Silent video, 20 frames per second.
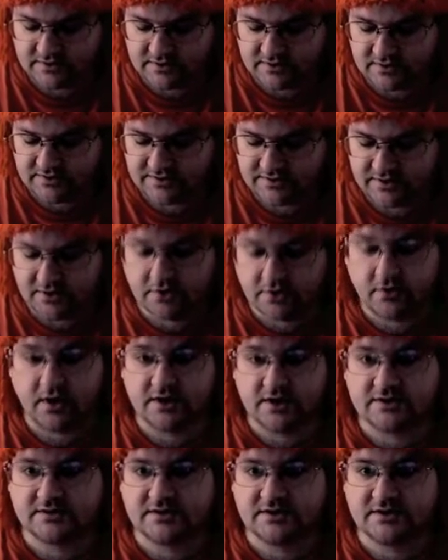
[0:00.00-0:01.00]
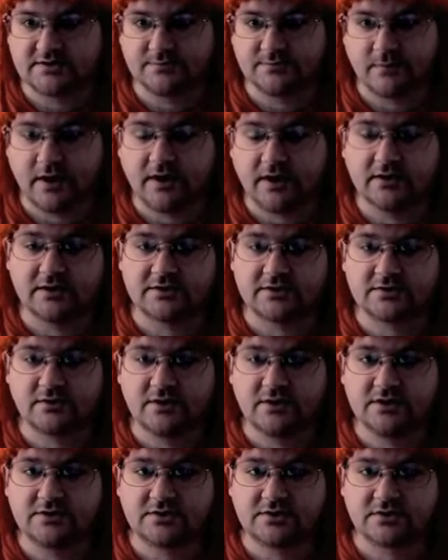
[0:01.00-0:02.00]
disintegrates these mindless
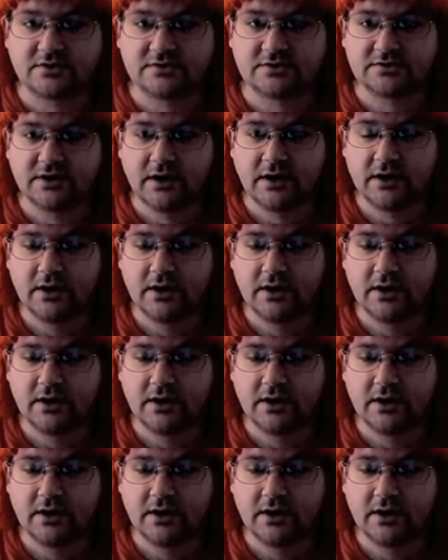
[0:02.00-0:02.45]
creatures